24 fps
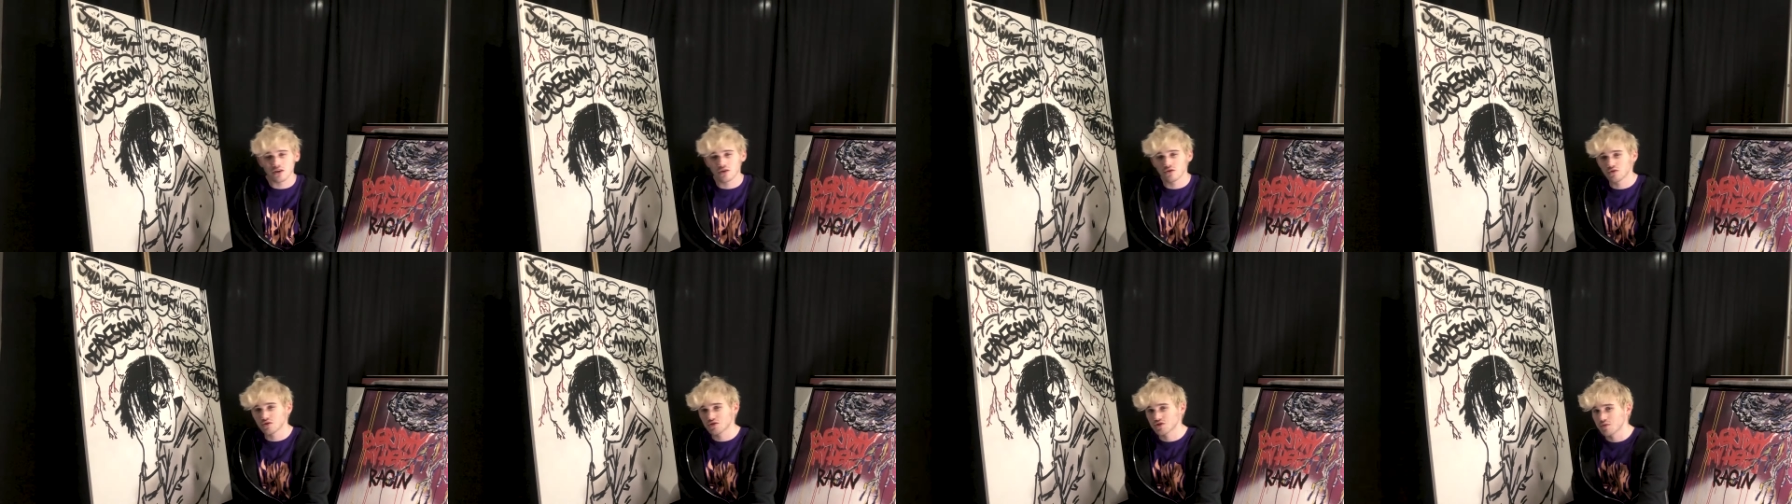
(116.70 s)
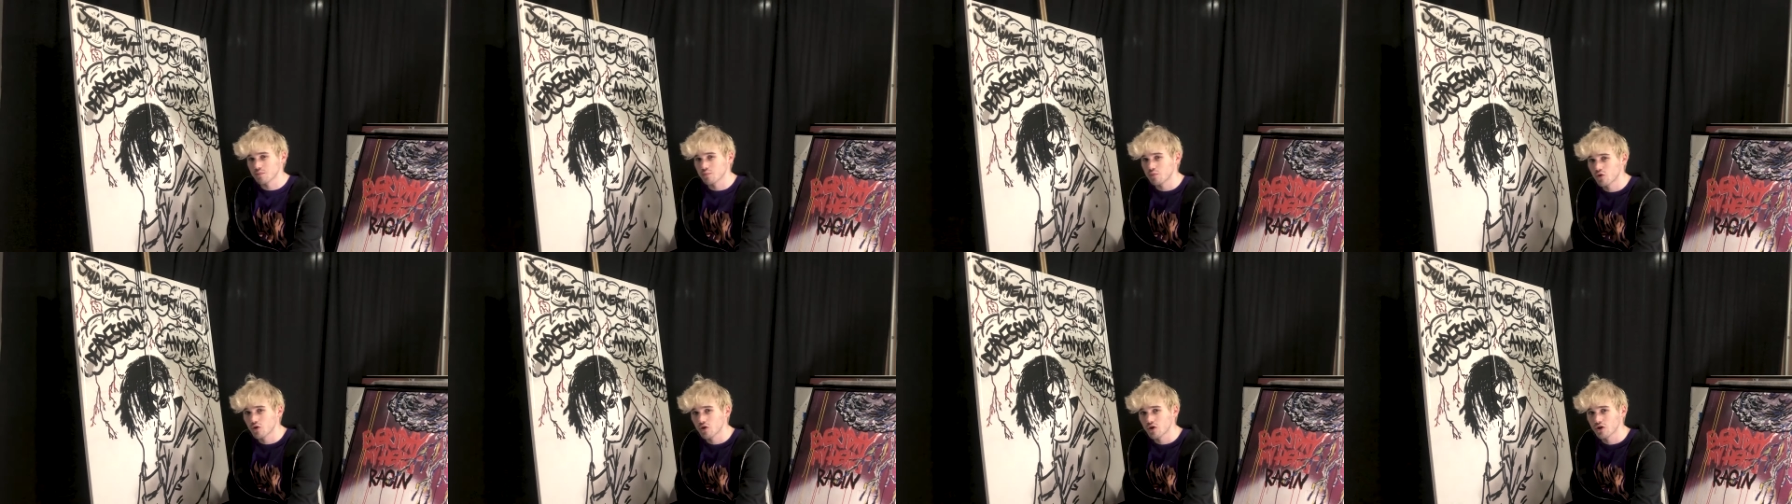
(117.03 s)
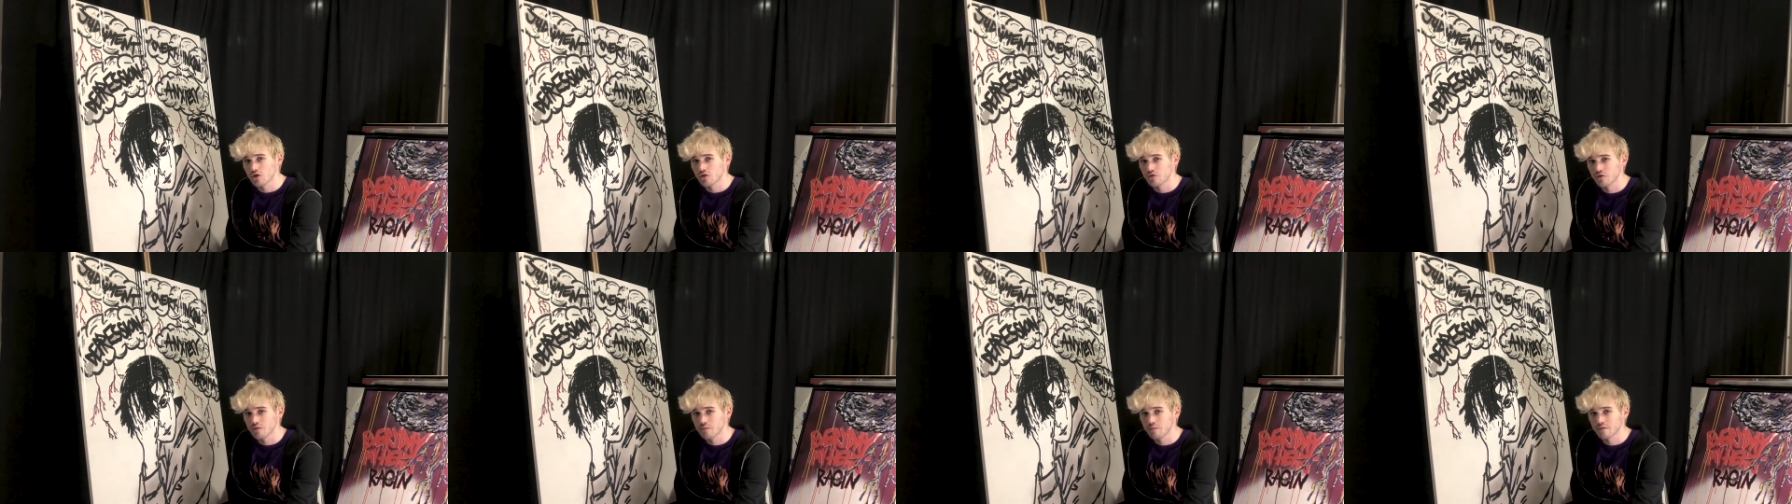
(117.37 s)
into a support
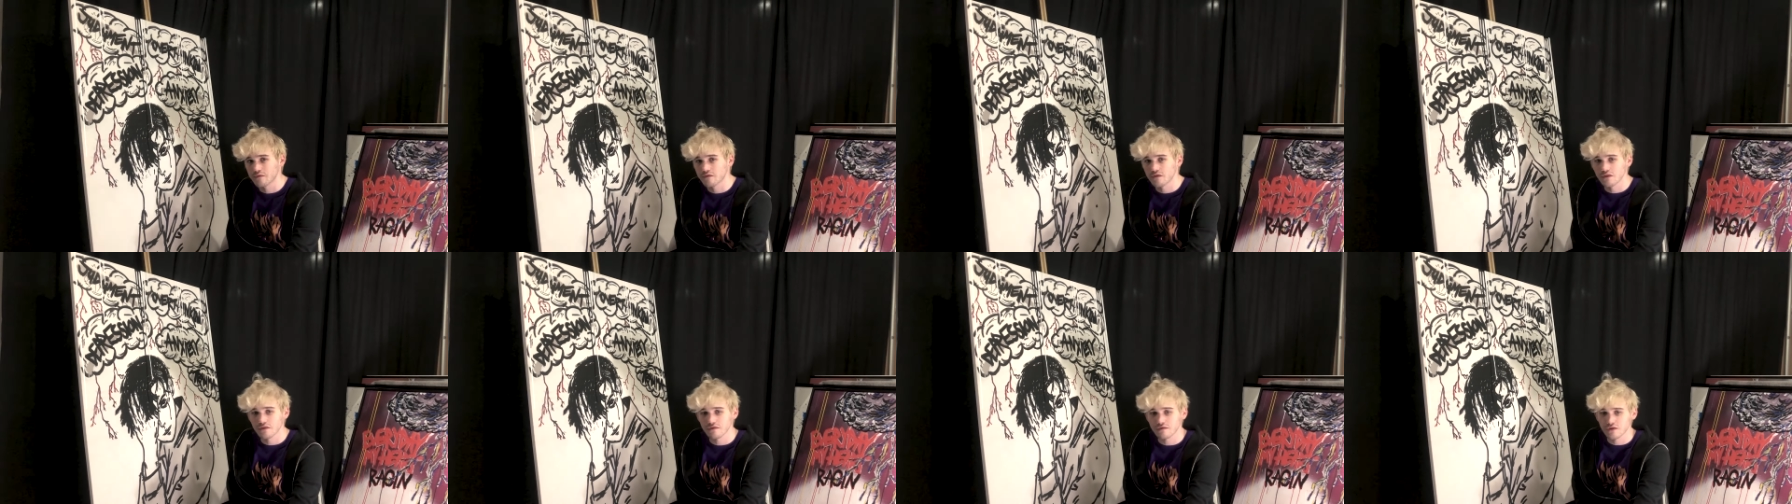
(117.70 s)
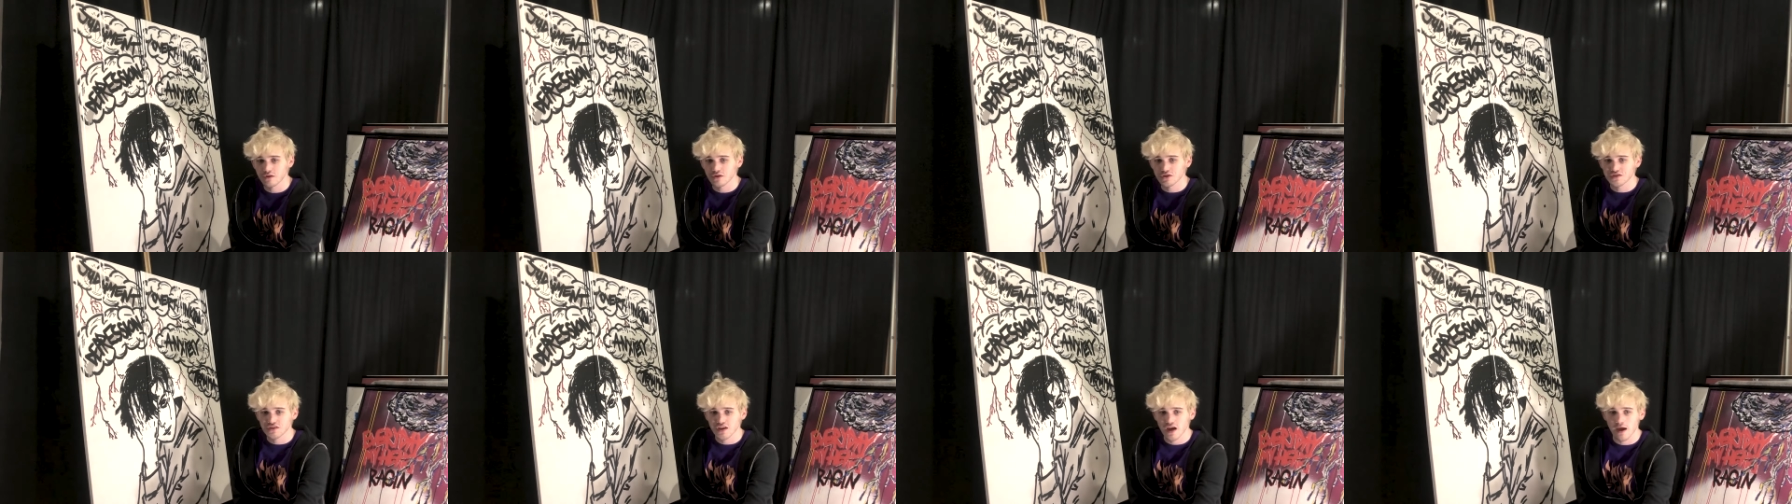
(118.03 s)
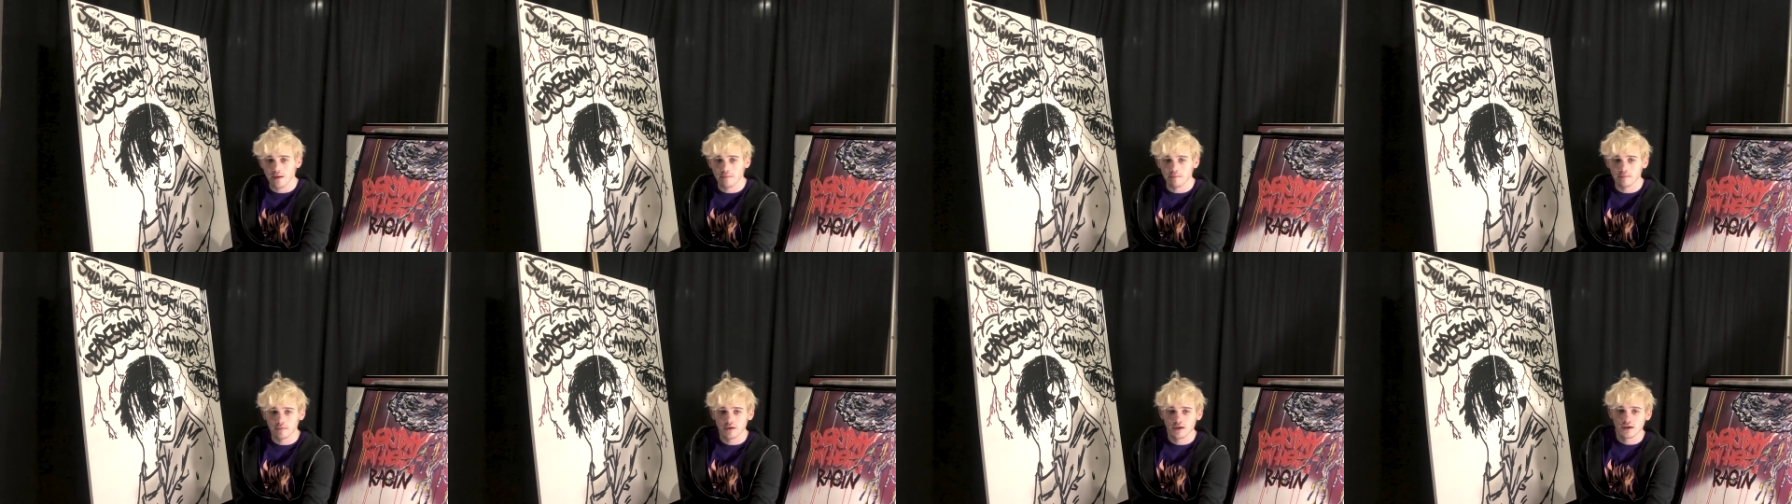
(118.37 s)
group for the first
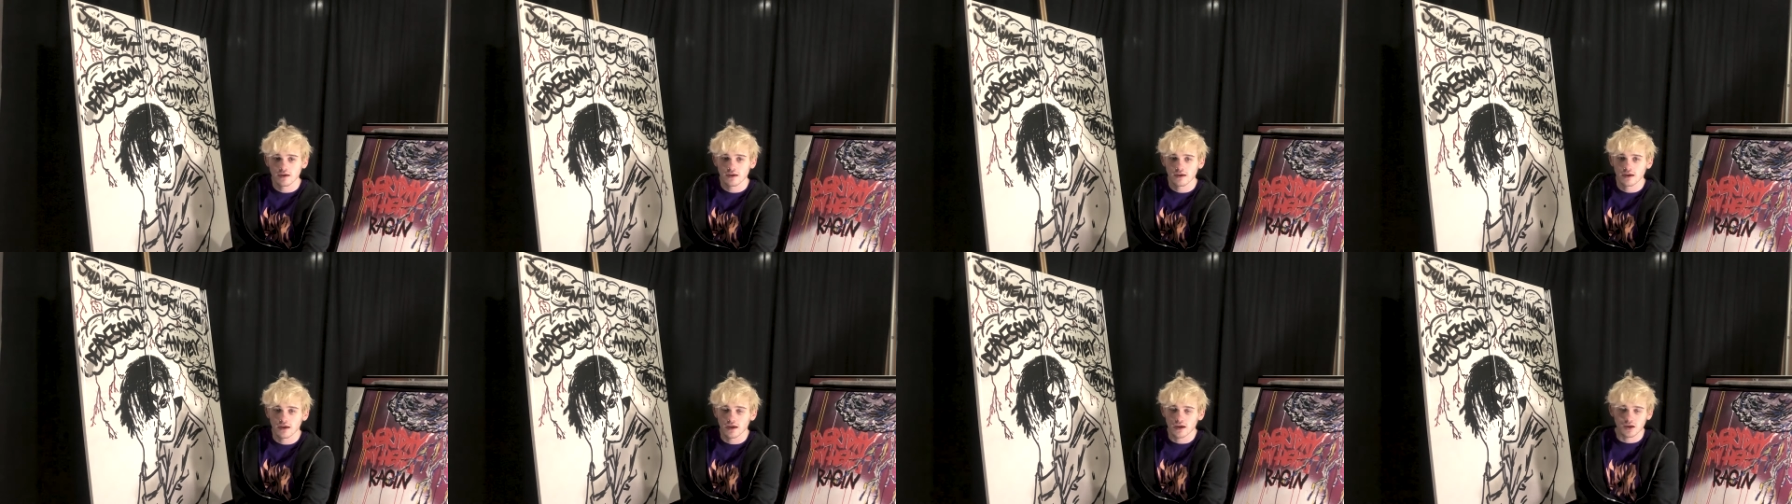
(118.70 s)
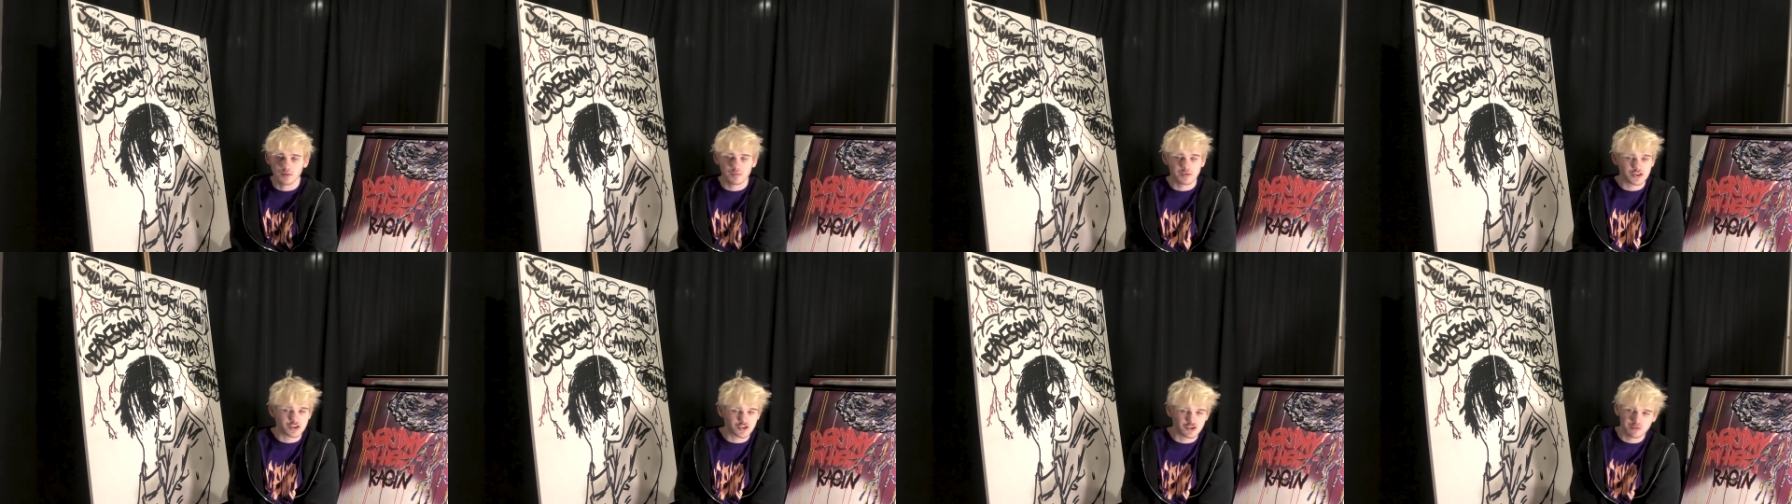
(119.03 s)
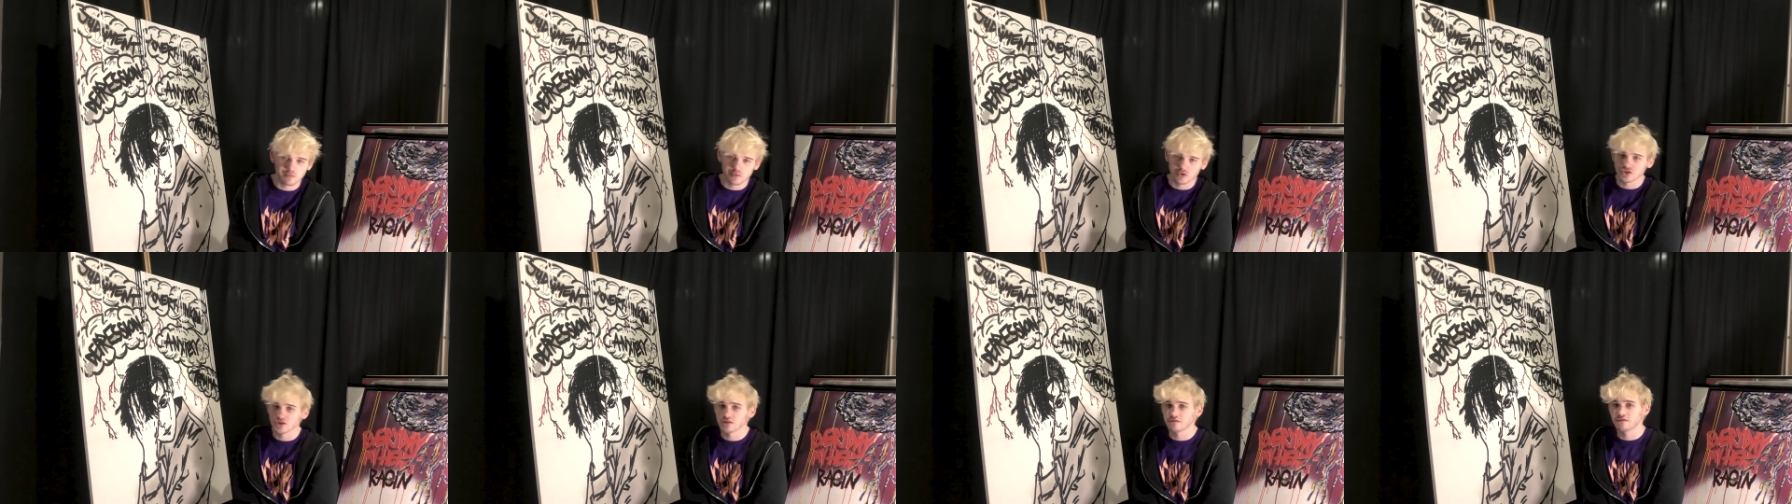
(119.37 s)
time, it can be
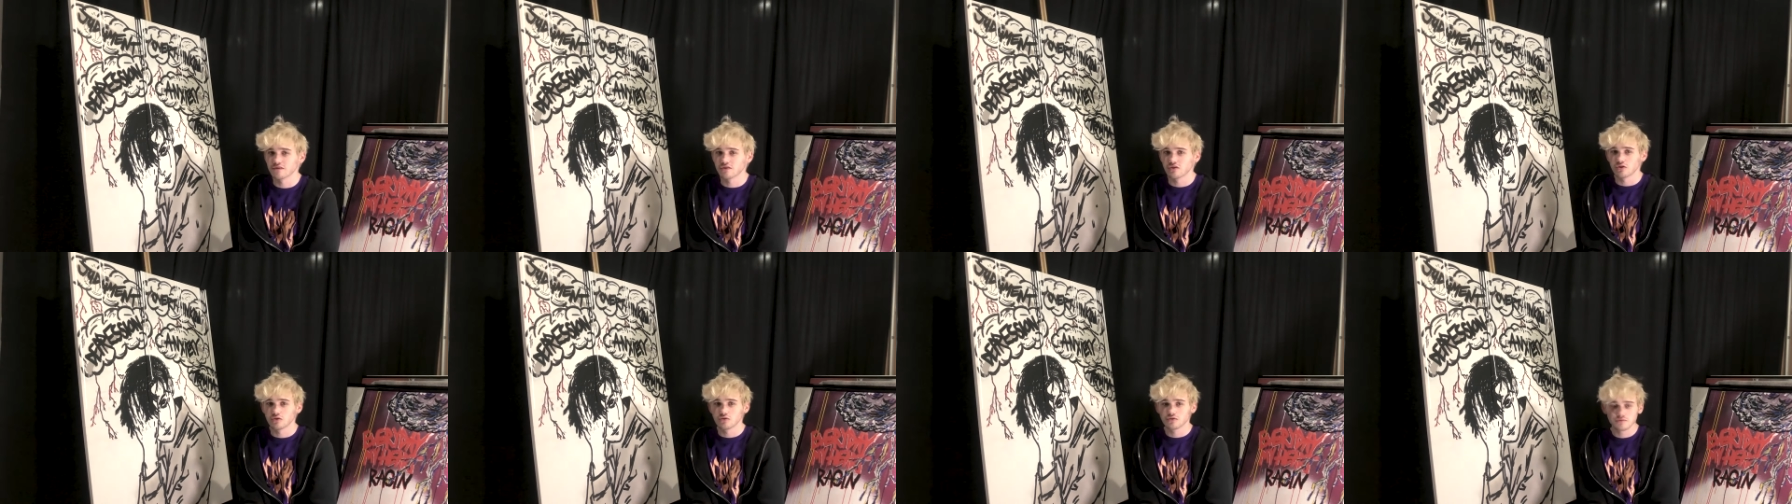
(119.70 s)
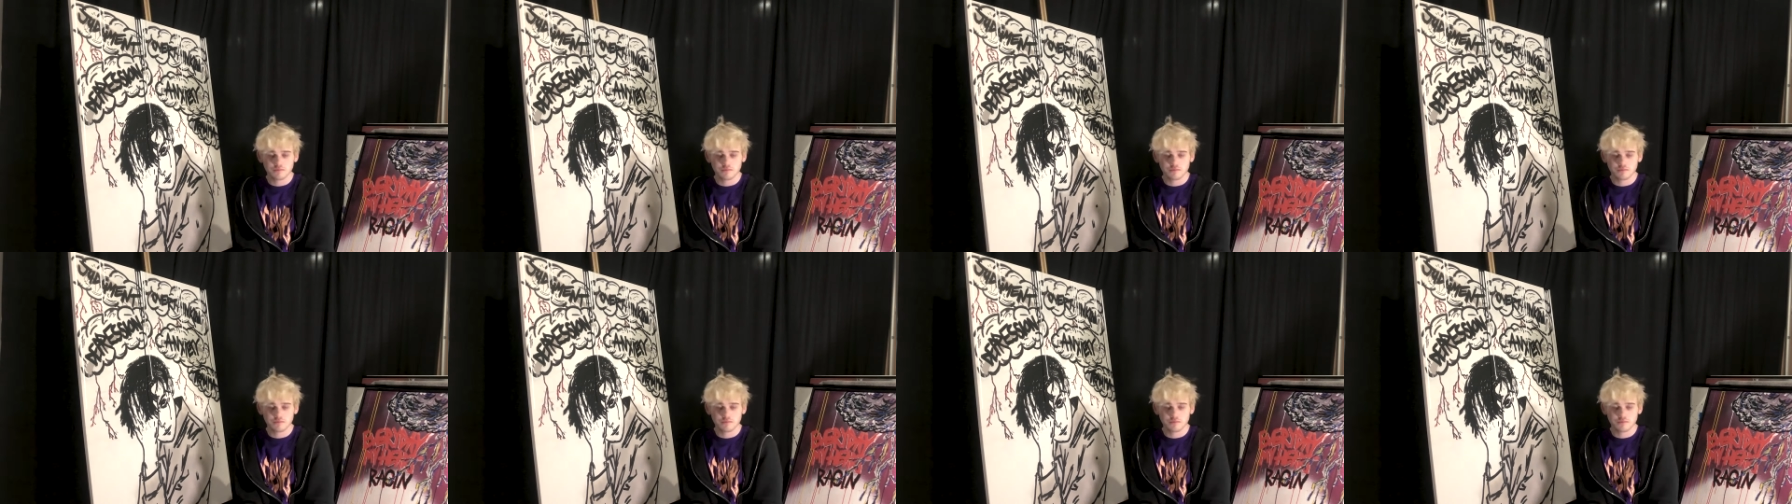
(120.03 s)
super difficult.